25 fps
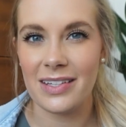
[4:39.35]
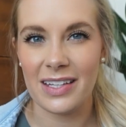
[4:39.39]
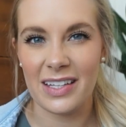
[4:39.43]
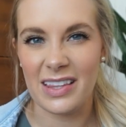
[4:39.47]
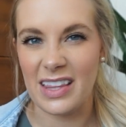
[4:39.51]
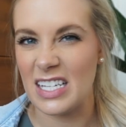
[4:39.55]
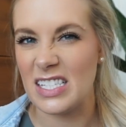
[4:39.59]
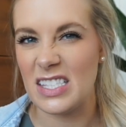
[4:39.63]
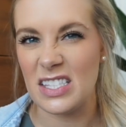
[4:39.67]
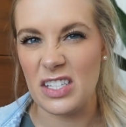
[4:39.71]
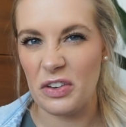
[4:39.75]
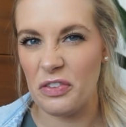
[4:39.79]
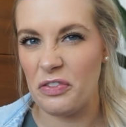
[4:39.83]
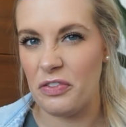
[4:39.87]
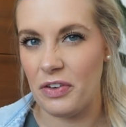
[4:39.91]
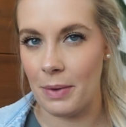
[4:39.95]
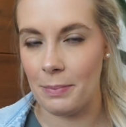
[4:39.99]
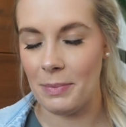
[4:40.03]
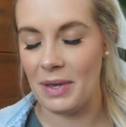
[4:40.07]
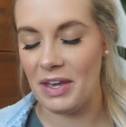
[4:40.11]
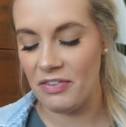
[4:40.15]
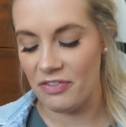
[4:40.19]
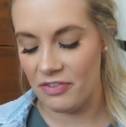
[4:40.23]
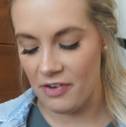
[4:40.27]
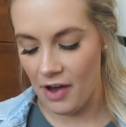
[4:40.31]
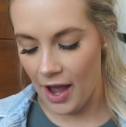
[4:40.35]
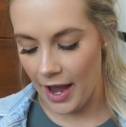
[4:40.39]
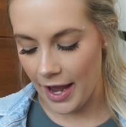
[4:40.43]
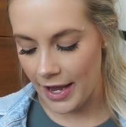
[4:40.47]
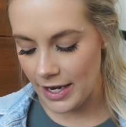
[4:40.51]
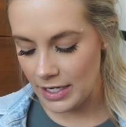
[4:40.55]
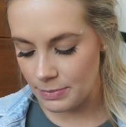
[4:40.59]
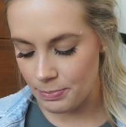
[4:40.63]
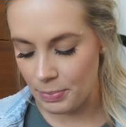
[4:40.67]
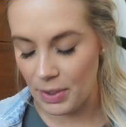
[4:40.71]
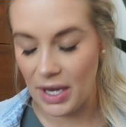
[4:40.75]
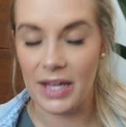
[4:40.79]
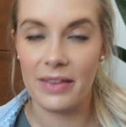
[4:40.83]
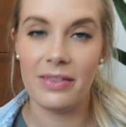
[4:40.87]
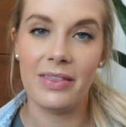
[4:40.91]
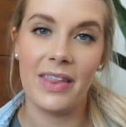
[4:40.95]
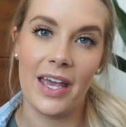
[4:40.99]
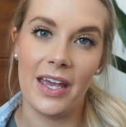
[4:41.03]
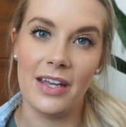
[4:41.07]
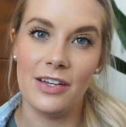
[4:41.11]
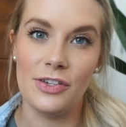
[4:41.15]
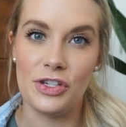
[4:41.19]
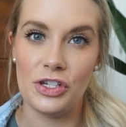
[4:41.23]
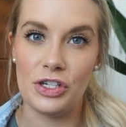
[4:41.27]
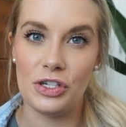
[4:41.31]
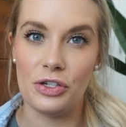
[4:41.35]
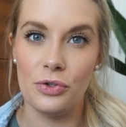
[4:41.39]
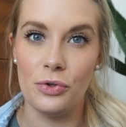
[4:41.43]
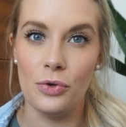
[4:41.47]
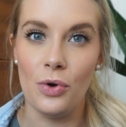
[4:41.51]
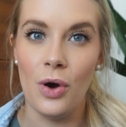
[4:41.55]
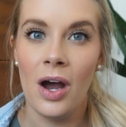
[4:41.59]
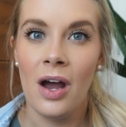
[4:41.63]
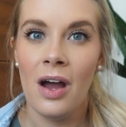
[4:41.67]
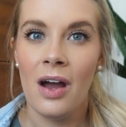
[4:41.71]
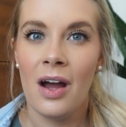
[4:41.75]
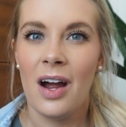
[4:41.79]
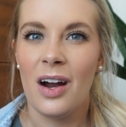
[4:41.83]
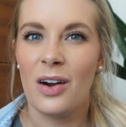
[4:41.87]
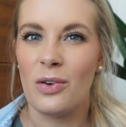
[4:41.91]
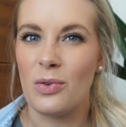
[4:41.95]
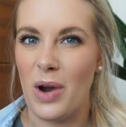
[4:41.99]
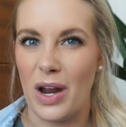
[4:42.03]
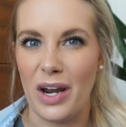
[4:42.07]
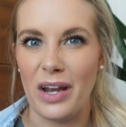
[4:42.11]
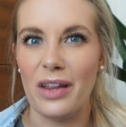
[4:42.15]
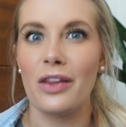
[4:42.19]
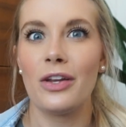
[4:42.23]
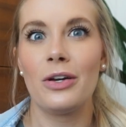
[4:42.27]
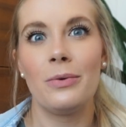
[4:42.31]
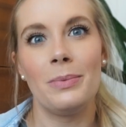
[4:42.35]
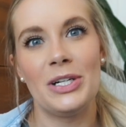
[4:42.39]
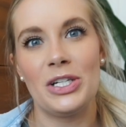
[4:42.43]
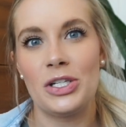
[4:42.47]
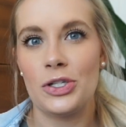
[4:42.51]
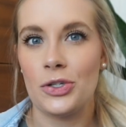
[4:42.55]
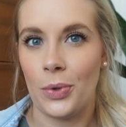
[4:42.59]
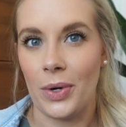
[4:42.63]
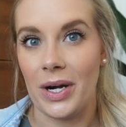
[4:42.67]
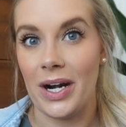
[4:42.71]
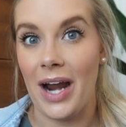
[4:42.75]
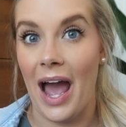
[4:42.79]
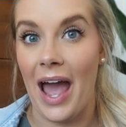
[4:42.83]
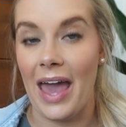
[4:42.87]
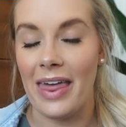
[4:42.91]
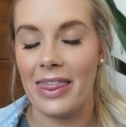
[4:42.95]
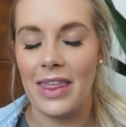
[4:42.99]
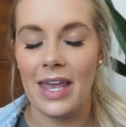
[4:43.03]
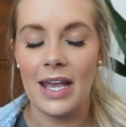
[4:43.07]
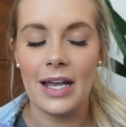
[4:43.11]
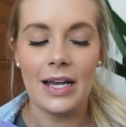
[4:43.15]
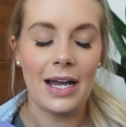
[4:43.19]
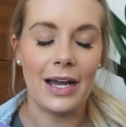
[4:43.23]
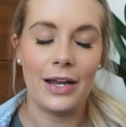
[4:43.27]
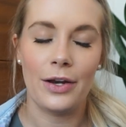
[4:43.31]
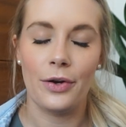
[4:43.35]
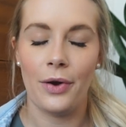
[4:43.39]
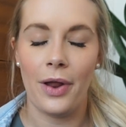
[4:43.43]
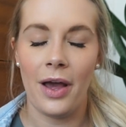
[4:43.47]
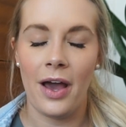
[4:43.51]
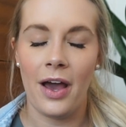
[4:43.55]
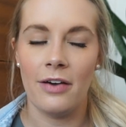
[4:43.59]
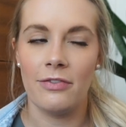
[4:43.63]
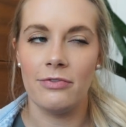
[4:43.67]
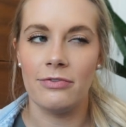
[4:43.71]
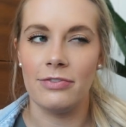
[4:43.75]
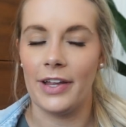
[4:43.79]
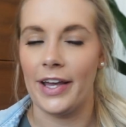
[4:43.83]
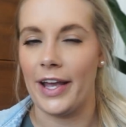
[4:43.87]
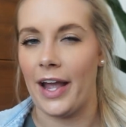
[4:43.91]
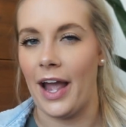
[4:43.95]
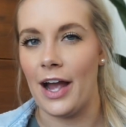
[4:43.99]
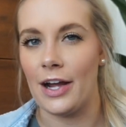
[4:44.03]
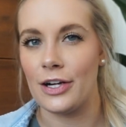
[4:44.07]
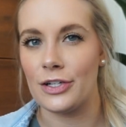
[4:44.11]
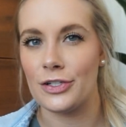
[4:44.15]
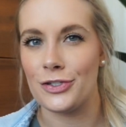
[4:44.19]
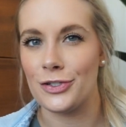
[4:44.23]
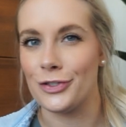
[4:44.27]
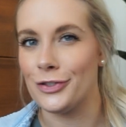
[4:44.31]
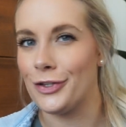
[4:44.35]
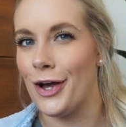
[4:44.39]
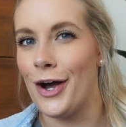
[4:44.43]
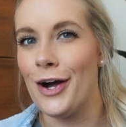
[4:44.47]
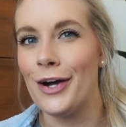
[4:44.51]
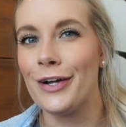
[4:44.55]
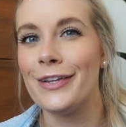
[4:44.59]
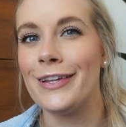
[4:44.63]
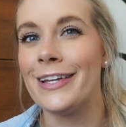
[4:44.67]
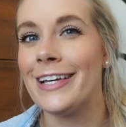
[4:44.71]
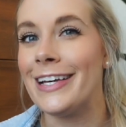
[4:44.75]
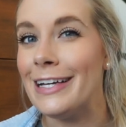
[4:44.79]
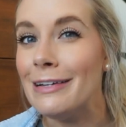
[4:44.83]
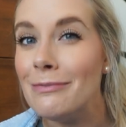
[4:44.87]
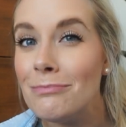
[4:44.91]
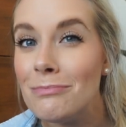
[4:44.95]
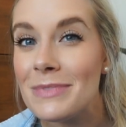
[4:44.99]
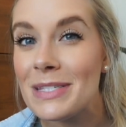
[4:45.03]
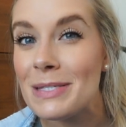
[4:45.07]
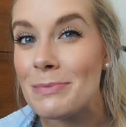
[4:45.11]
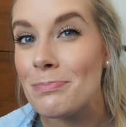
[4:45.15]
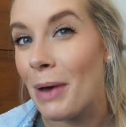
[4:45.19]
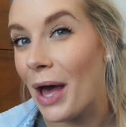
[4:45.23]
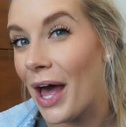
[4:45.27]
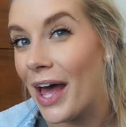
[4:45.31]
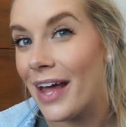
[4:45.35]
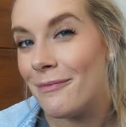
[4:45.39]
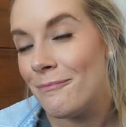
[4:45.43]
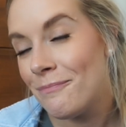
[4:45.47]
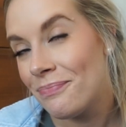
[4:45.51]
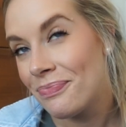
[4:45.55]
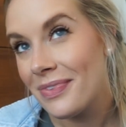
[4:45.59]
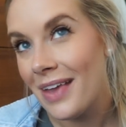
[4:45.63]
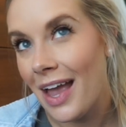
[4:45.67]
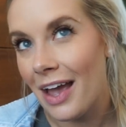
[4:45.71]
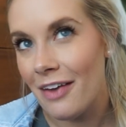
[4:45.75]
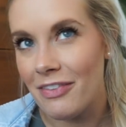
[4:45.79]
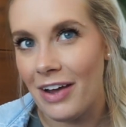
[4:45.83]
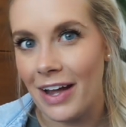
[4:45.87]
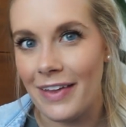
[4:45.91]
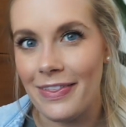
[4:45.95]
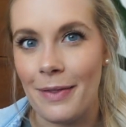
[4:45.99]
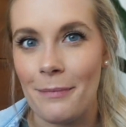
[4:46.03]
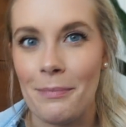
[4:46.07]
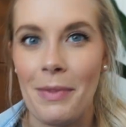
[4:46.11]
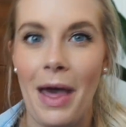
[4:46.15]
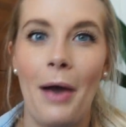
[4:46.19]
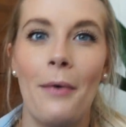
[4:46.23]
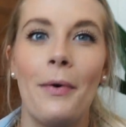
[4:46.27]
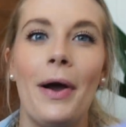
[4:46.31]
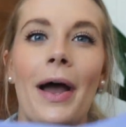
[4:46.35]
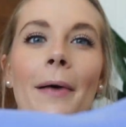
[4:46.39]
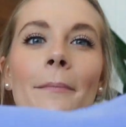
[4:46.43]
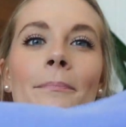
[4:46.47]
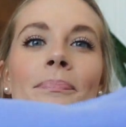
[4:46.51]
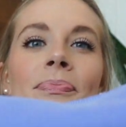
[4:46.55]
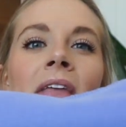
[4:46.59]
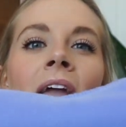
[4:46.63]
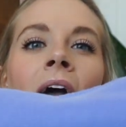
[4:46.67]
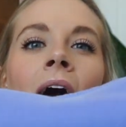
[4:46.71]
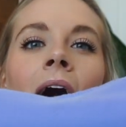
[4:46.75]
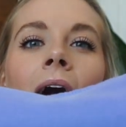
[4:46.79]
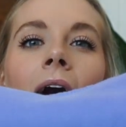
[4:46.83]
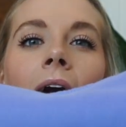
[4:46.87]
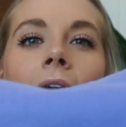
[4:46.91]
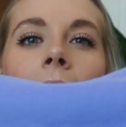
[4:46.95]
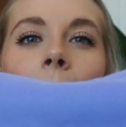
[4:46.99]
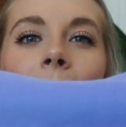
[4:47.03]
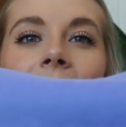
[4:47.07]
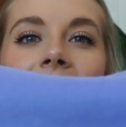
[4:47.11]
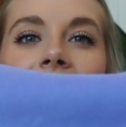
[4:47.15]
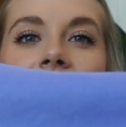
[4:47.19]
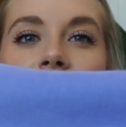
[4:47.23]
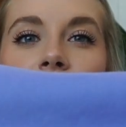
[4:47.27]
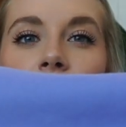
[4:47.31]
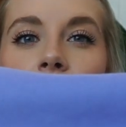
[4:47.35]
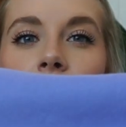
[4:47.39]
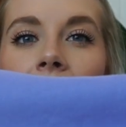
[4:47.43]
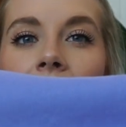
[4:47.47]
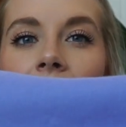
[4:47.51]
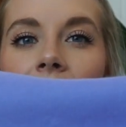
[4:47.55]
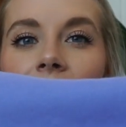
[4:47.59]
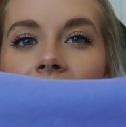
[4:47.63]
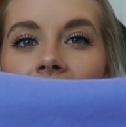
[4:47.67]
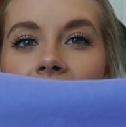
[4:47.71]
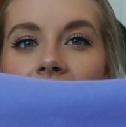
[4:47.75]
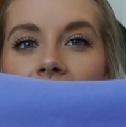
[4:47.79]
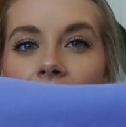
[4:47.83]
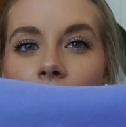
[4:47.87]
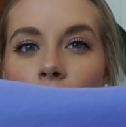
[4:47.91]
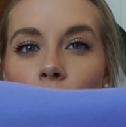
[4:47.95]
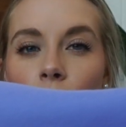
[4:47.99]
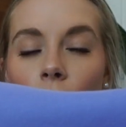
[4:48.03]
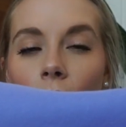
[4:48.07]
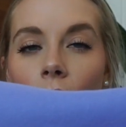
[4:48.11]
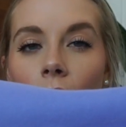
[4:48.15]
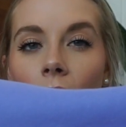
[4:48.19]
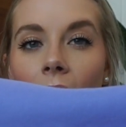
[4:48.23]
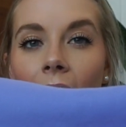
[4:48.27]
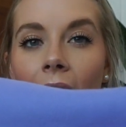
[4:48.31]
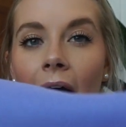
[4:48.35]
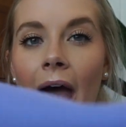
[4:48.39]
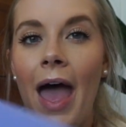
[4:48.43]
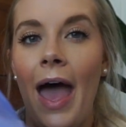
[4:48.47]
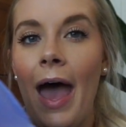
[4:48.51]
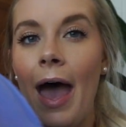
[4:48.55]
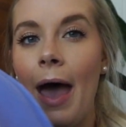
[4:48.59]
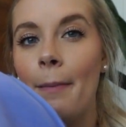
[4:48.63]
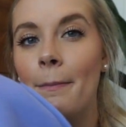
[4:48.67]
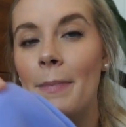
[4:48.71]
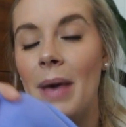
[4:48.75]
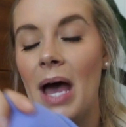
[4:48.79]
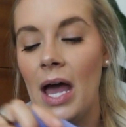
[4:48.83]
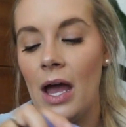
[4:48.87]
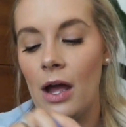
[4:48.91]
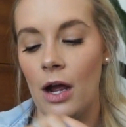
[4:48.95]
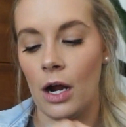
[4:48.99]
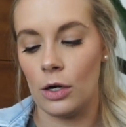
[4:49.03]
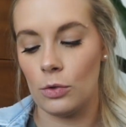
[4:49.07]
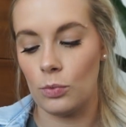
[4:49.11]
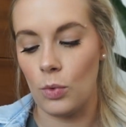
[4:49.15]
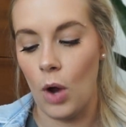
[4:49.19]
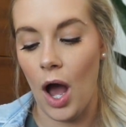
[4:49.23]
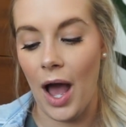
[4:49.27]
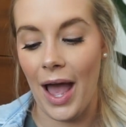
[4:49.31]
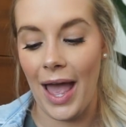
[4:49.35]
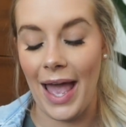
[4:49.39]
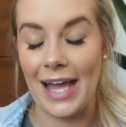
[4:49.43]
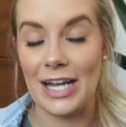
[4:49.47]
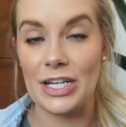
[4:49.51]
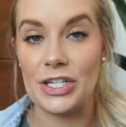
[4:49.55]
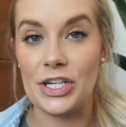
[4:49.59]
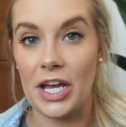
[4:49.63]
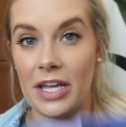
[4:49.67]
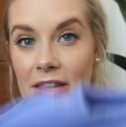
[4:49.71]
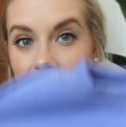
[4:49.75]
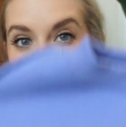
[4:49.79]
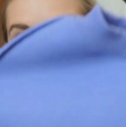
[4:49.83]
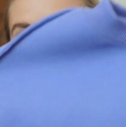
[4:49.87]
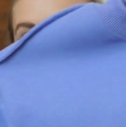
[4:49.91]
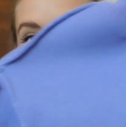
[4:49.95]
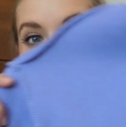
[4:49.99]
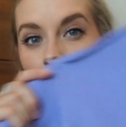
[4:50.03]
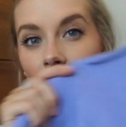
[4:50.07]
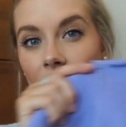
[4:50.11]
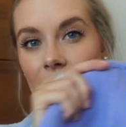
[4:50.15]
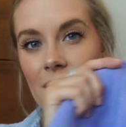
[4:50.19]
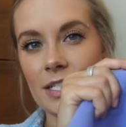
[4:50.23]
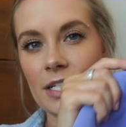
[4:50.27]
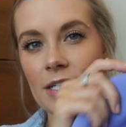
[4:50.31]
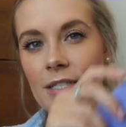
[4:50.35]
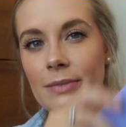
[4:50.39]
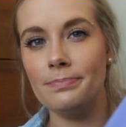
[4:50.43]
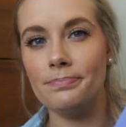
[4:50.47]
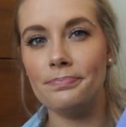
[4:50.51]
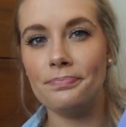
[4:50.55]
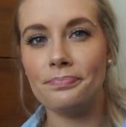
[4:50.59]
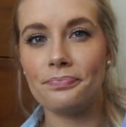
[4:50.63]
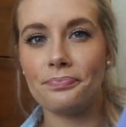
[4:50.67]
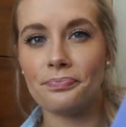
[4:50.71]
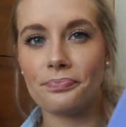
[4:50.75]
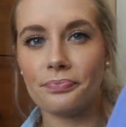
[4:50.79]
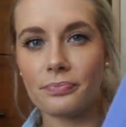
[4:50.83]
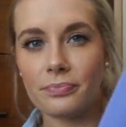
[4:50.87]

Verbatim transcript: Like they still fit me fine, but they do run a little bit short, I think. I don't have like extra long limbs, but I find them that way. Um, and they do have like a raw hem or raw edge at the bottom.